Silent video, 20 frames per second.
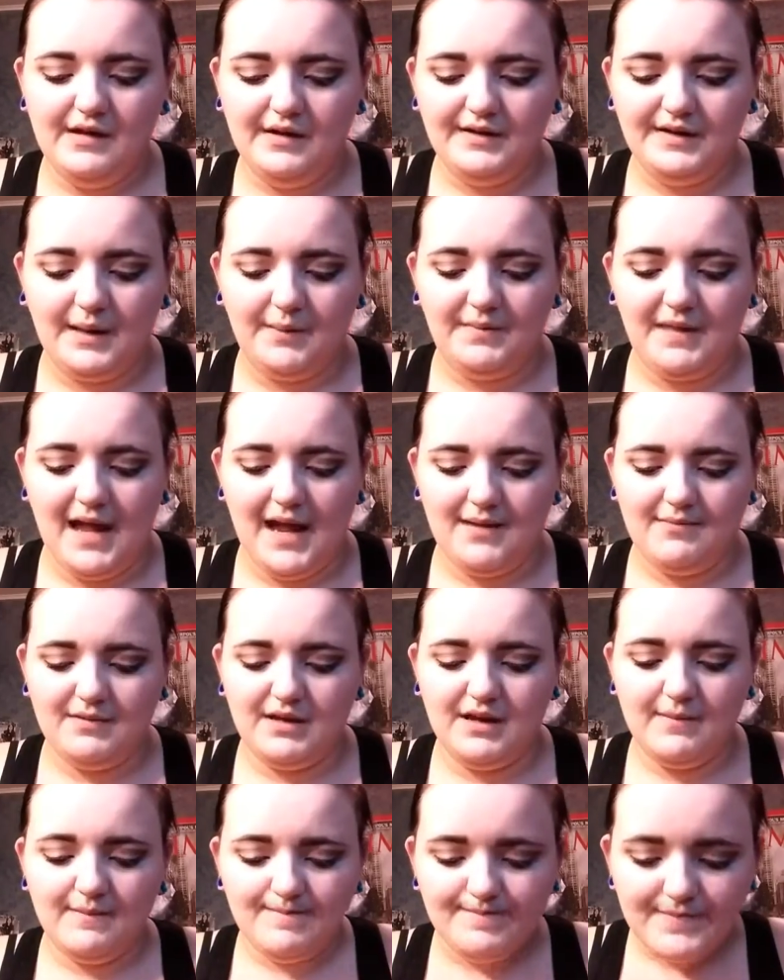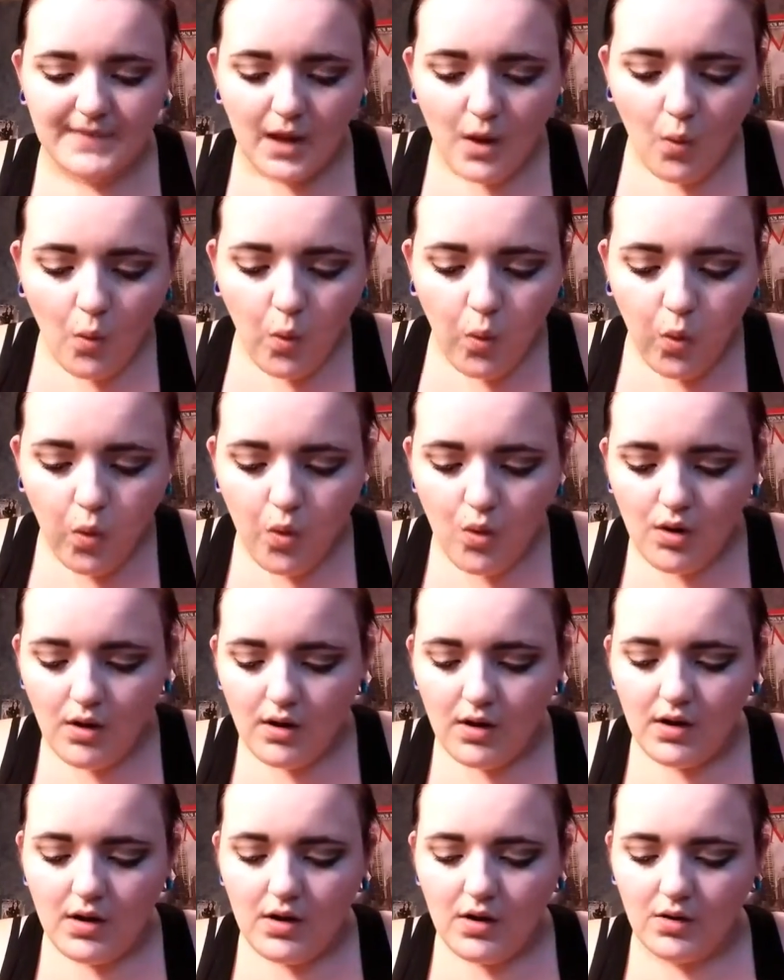sometimes
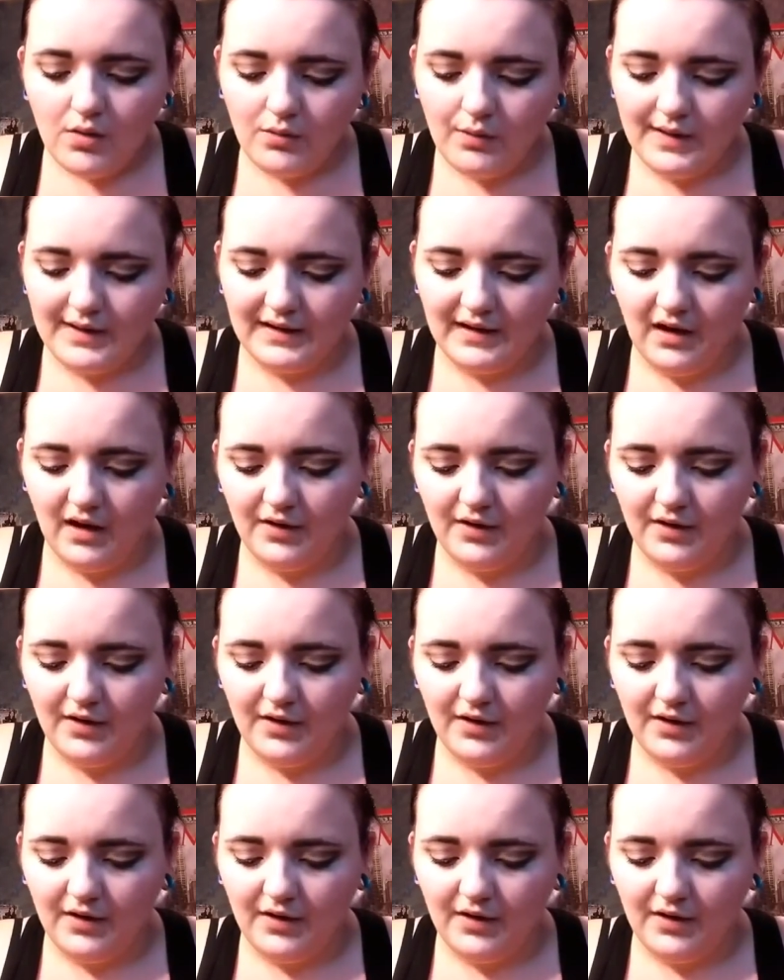when